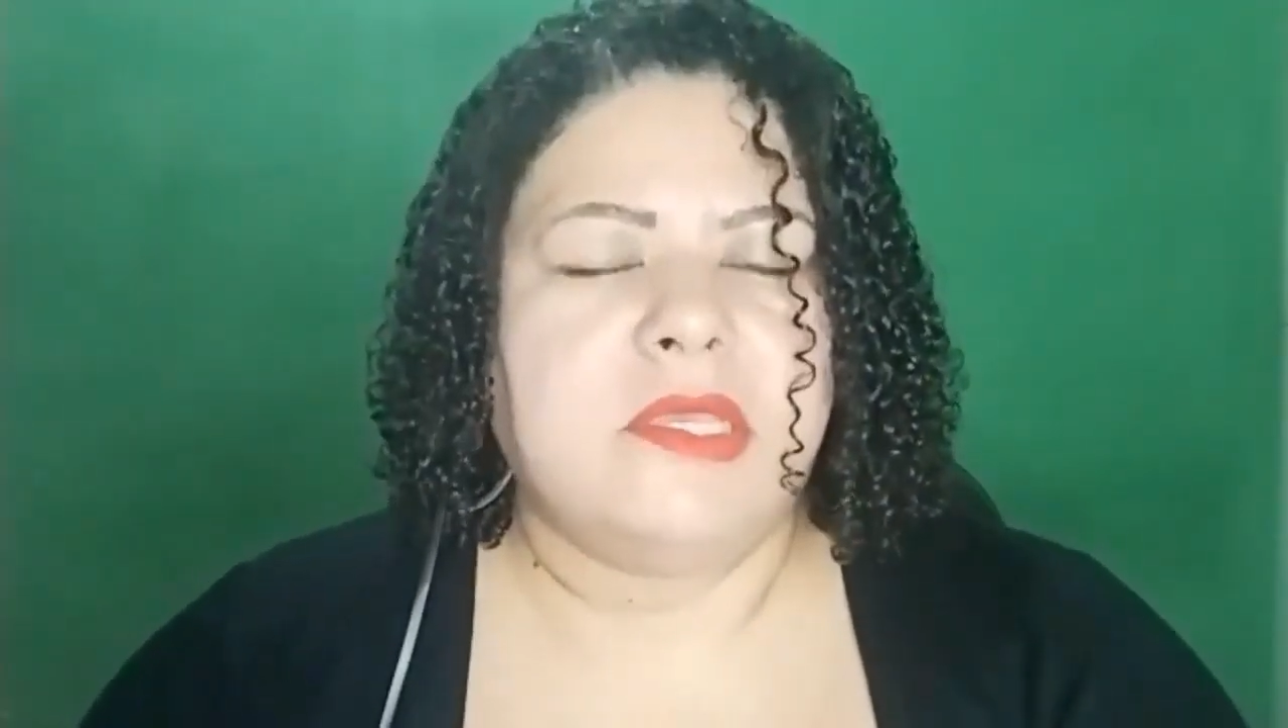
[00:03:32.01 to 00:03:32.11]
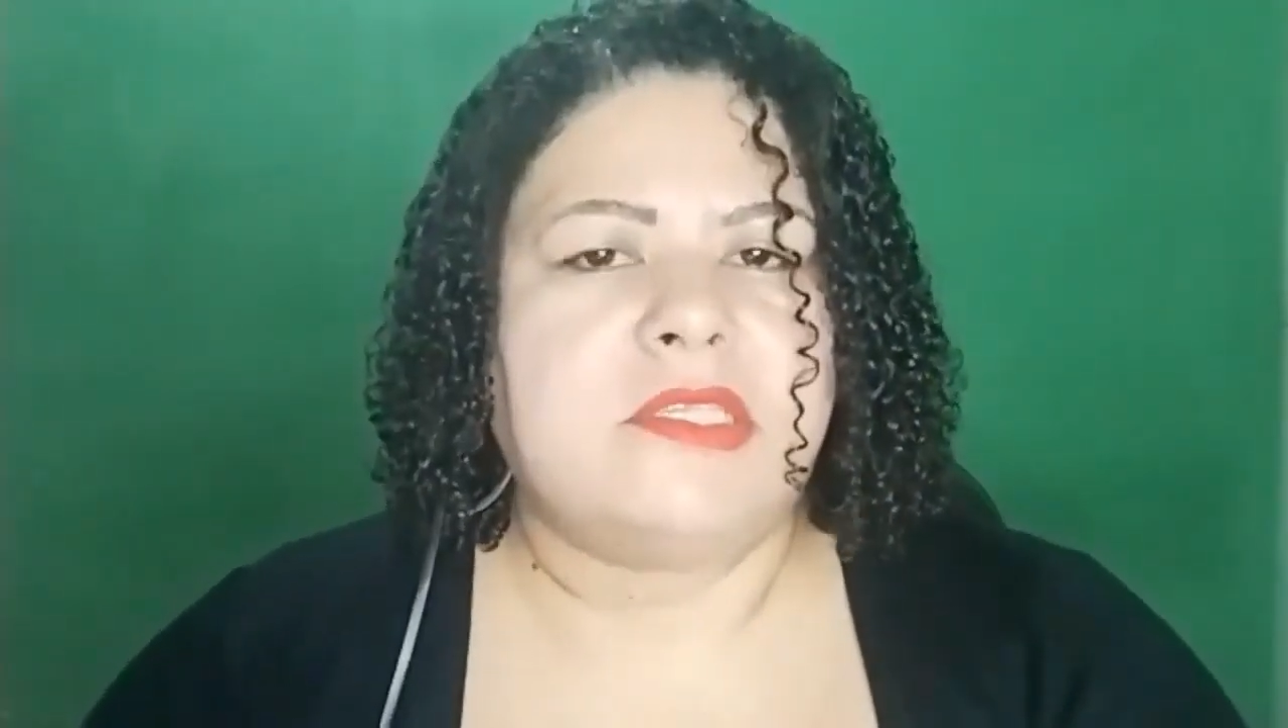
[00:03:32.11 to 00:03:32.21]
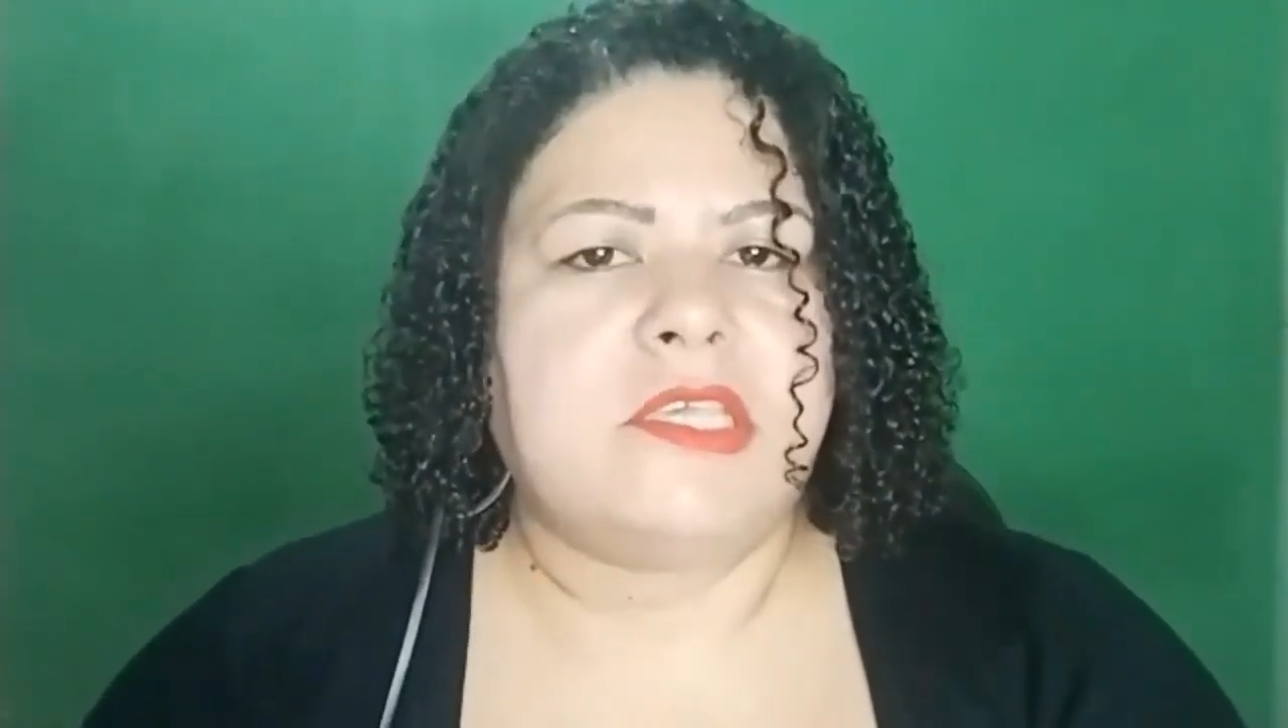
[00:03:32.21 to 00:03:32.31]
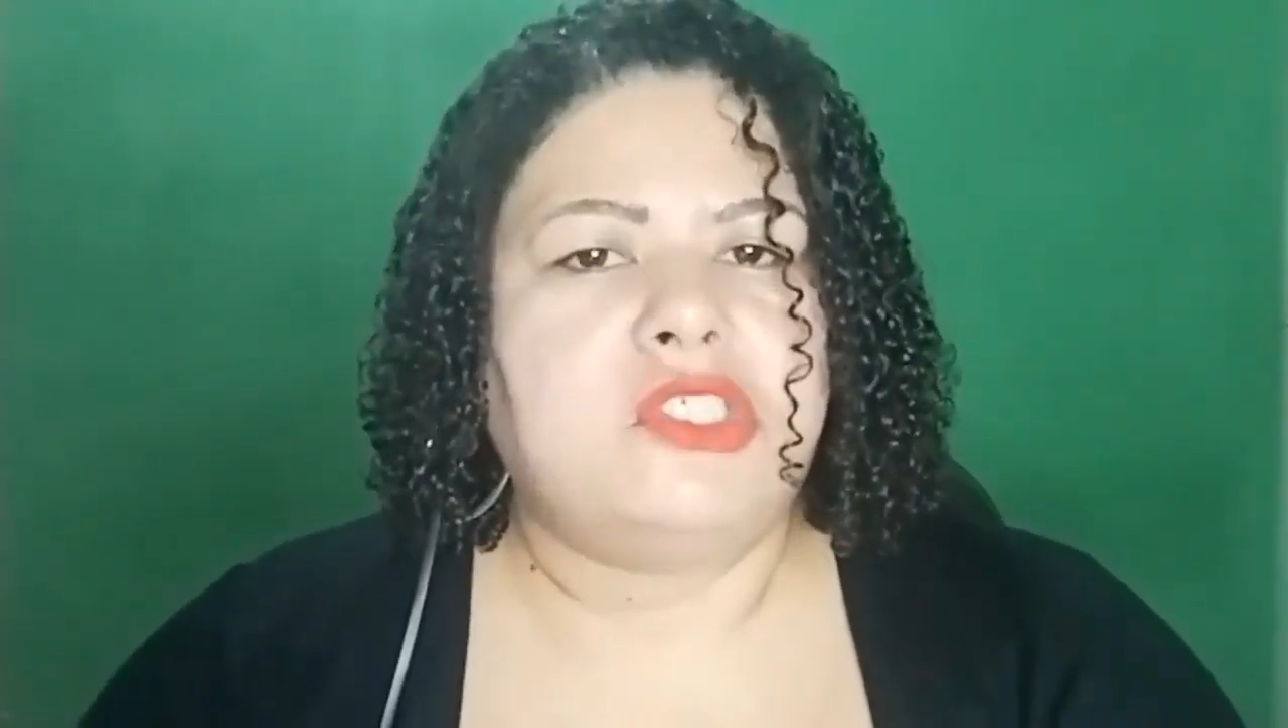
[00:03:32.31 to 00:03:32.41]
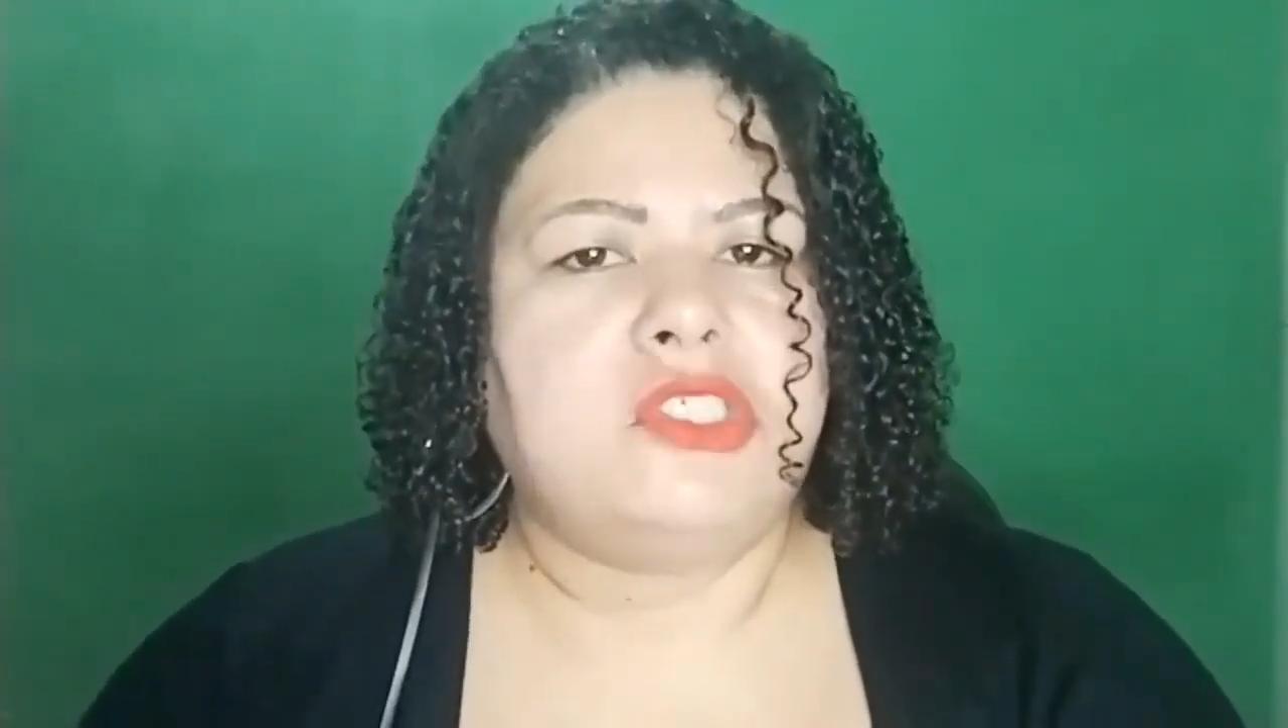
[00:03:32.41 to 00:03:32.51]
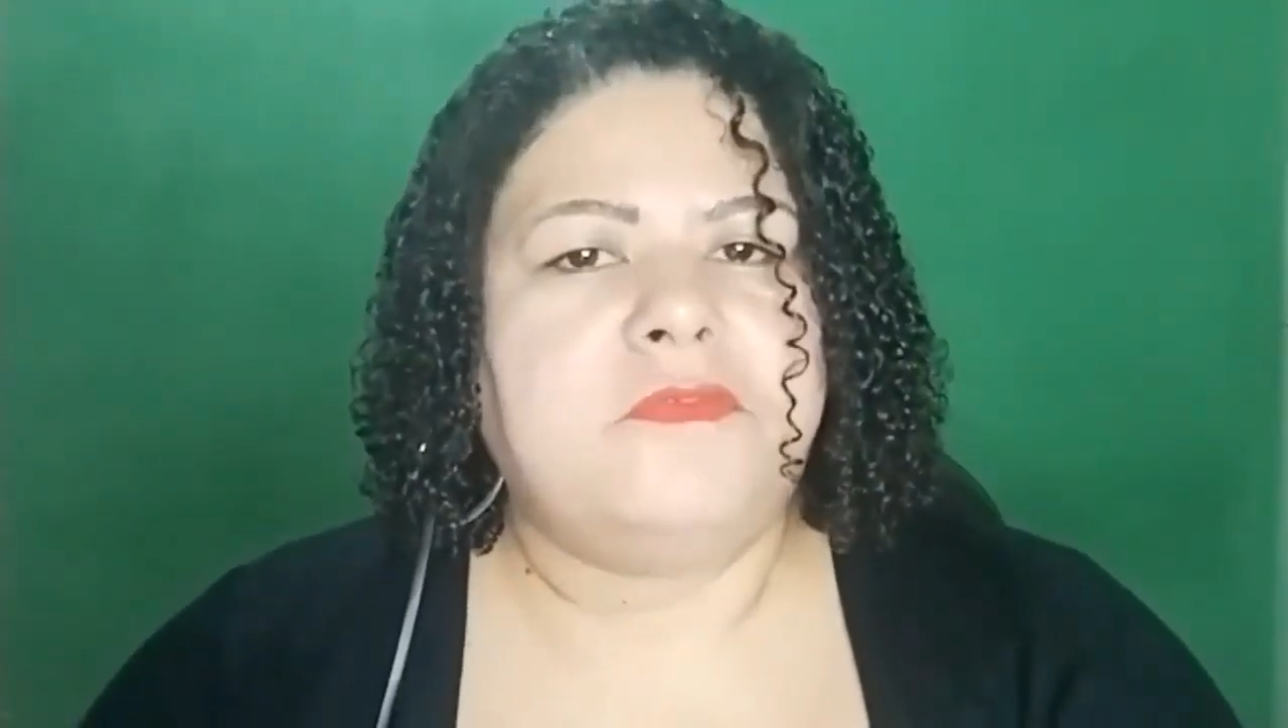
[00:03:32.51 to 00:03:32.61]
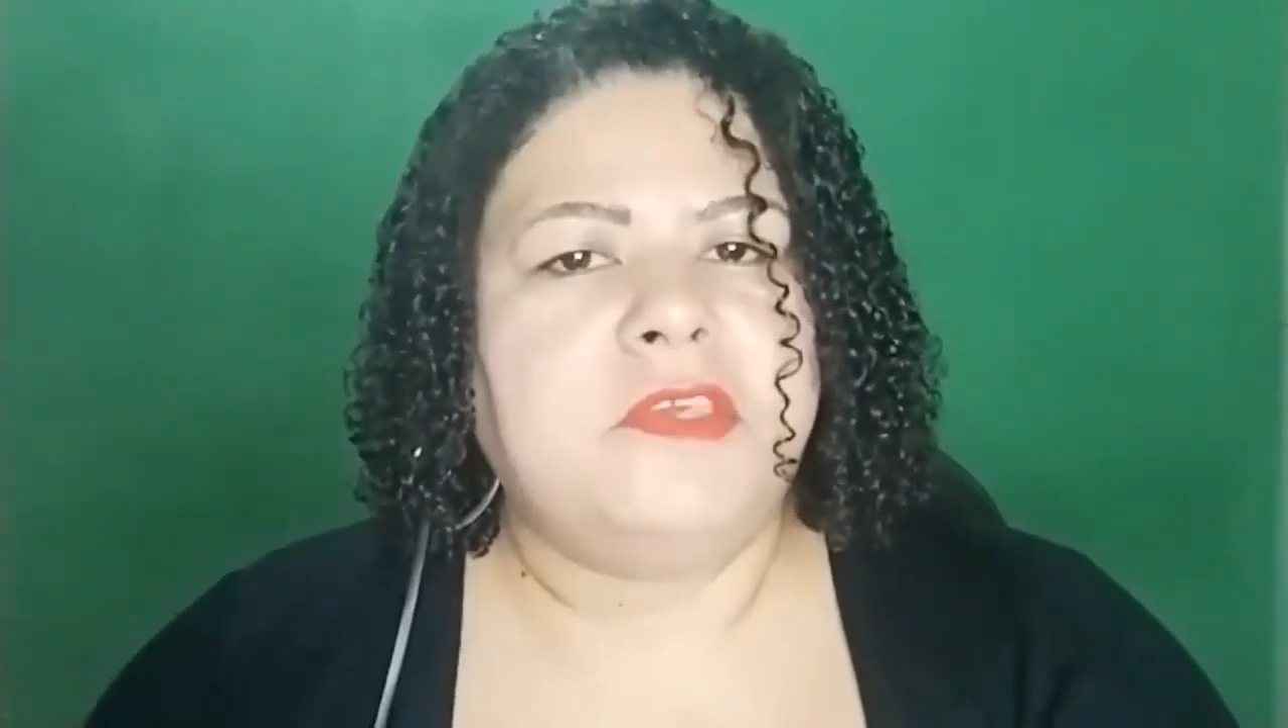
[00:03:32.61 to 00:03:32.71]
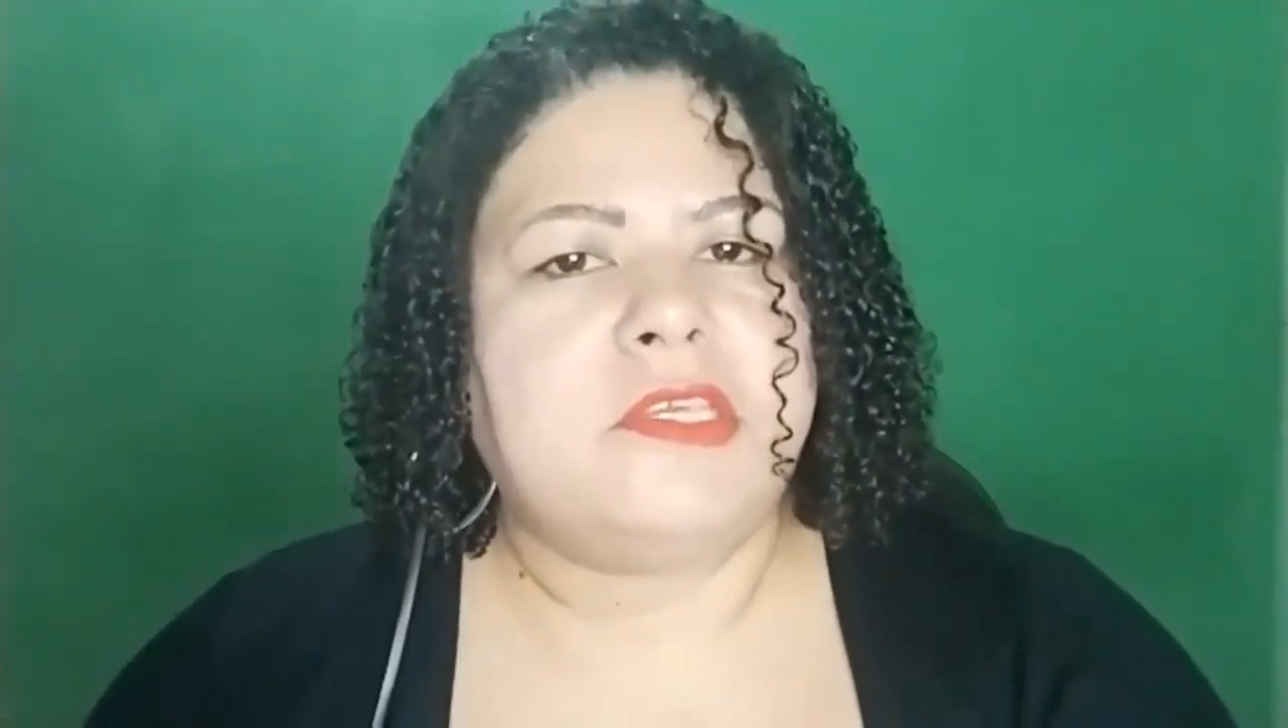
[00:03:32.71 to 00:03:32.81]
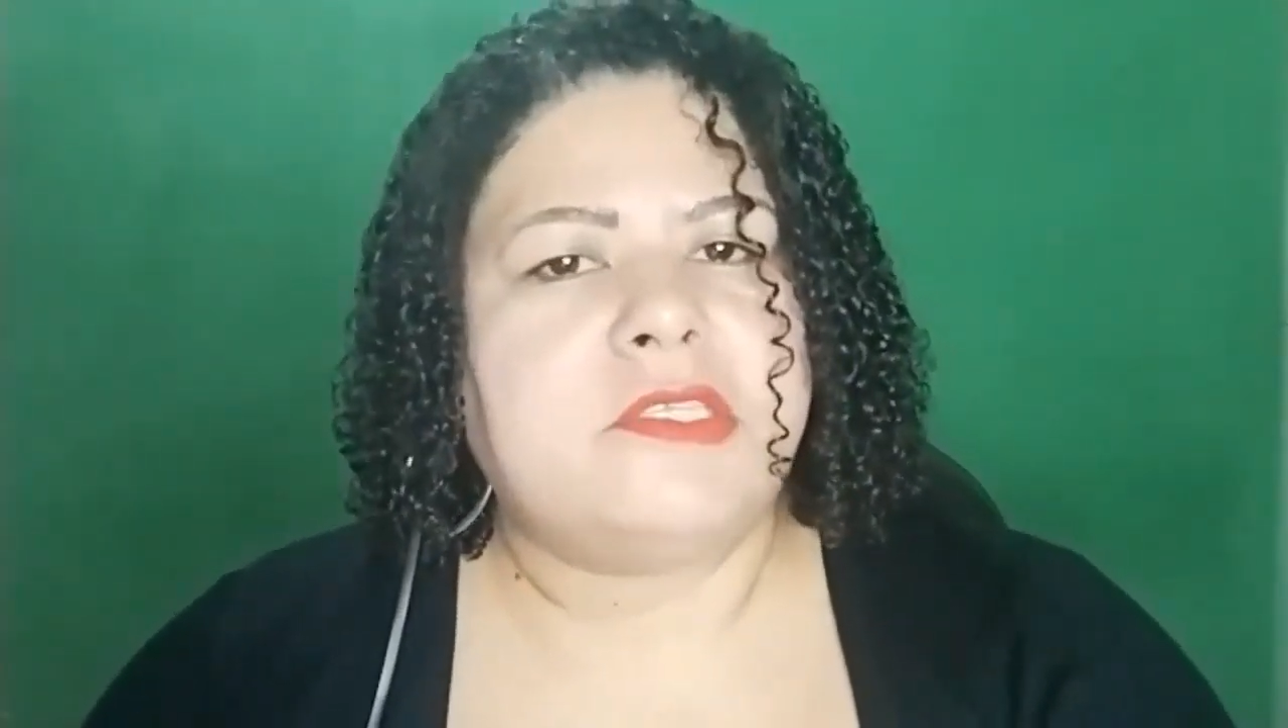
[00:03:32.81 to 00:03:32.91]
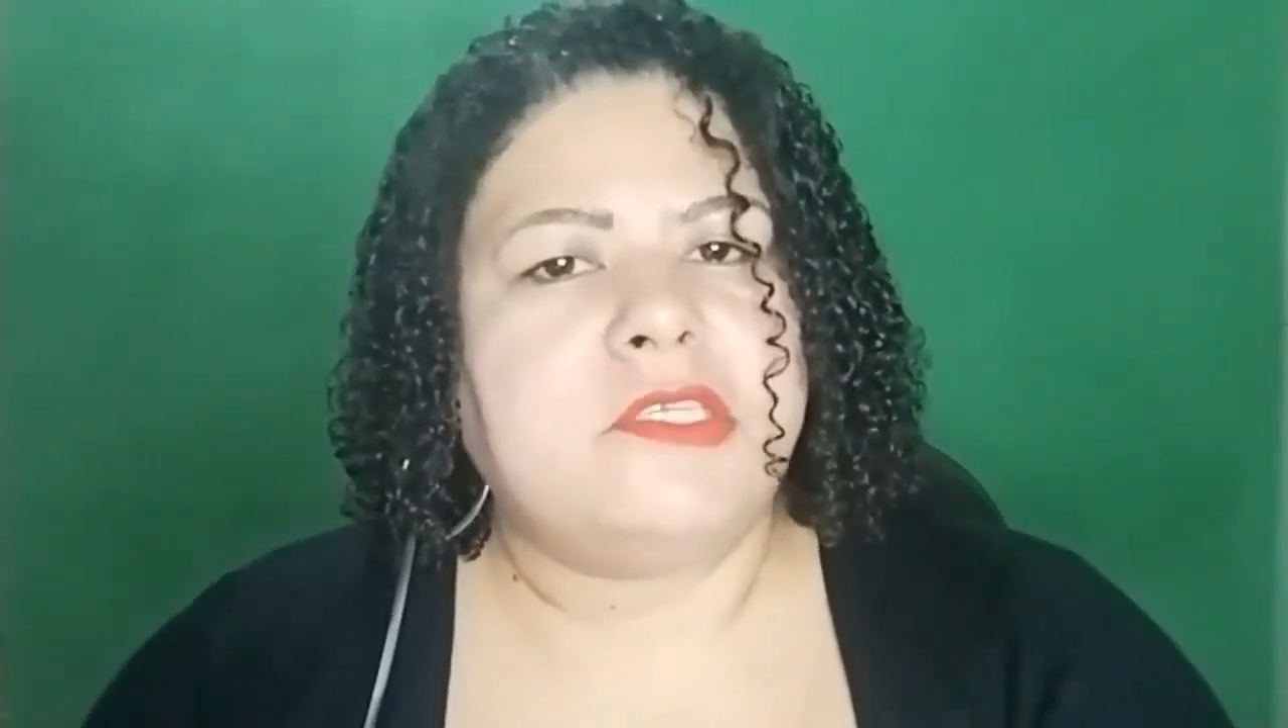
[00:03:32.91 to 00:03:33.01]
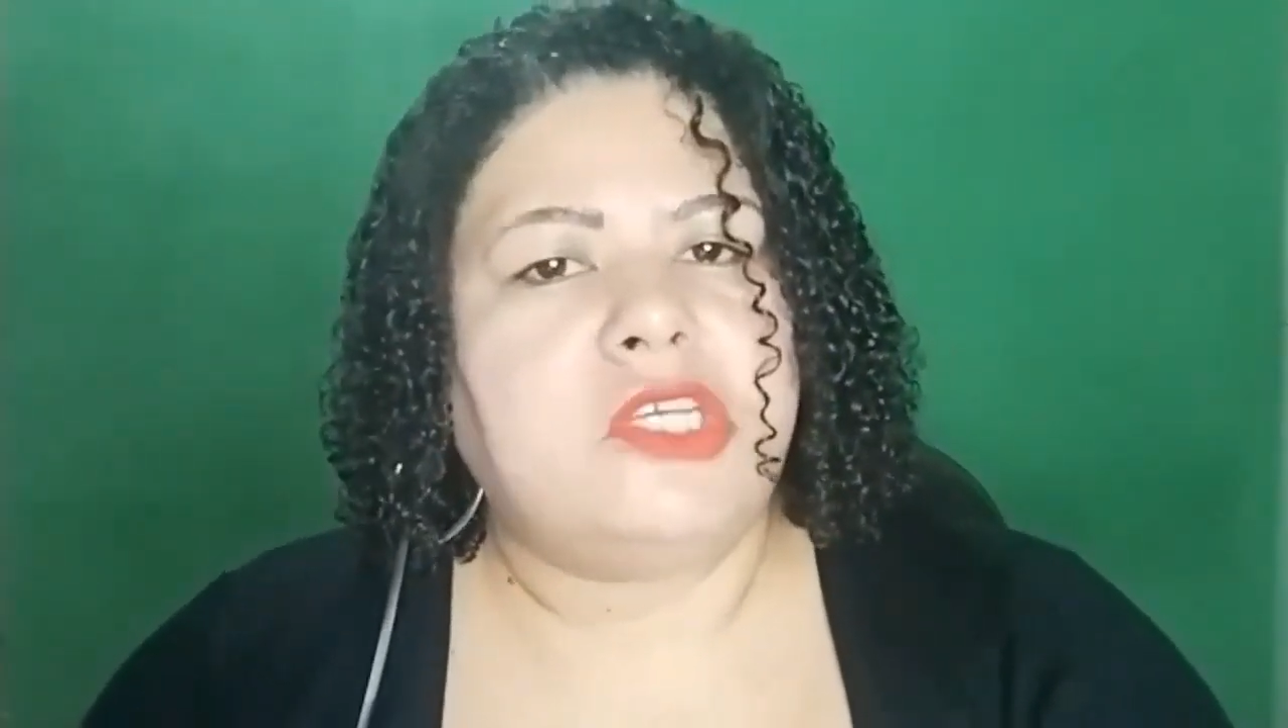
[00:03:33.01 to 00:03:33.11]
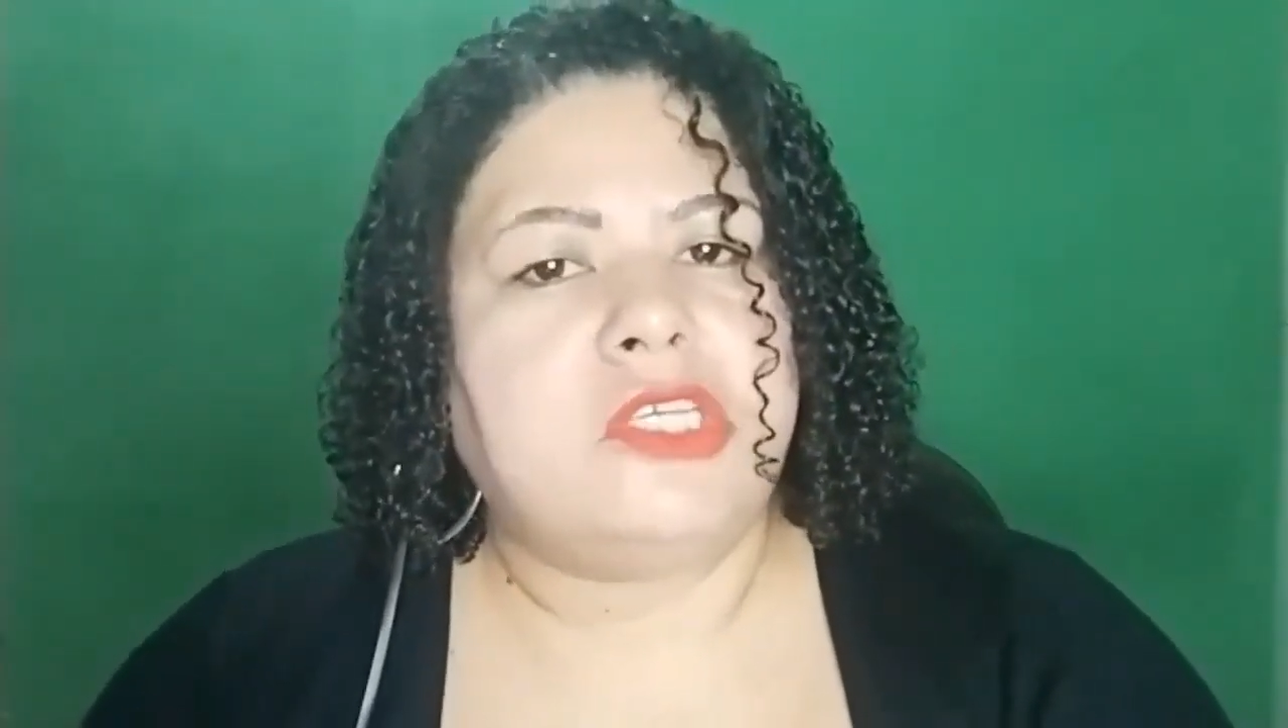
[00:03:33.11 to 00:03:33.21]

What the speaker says: directly from the